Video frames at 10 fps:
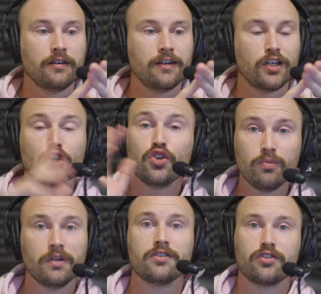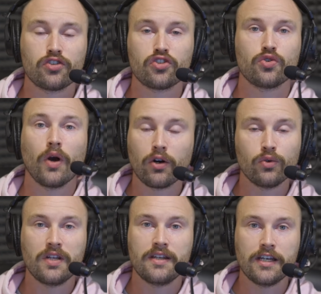humans struggle
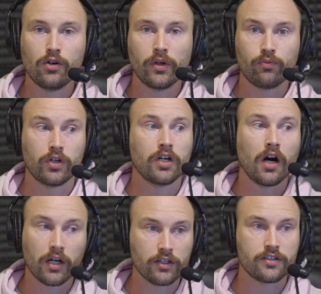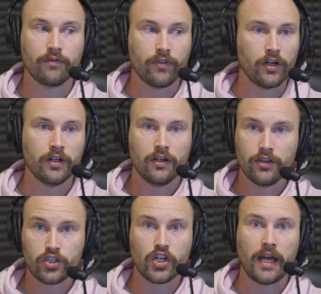to deal with regardless of the
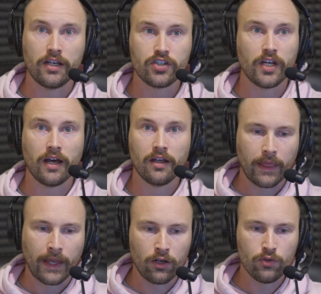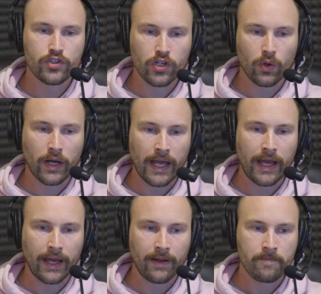change, yeah? And losing your
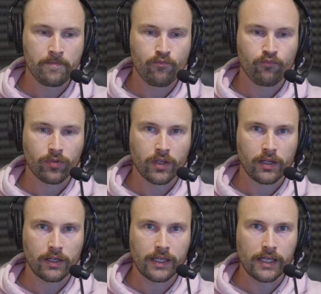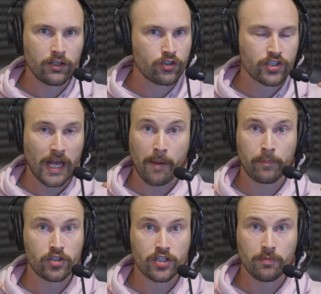hair just
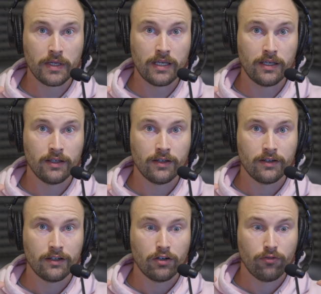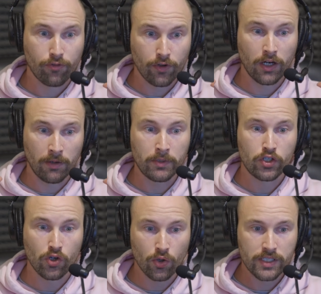happens to be, for a
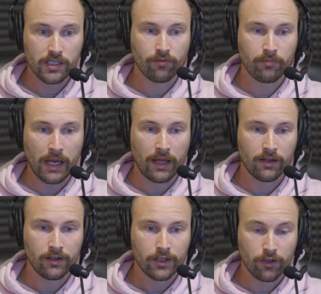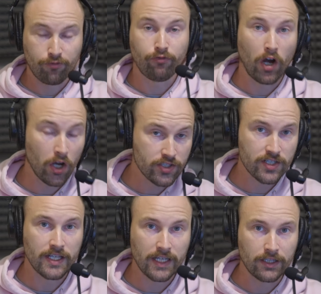majority of men, the
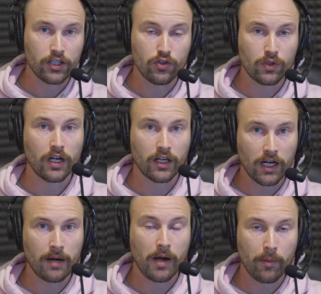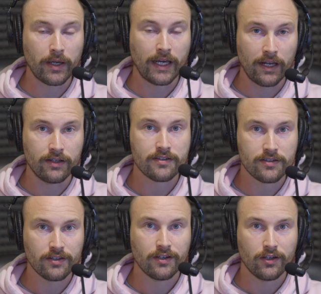first thing that you kind of come up against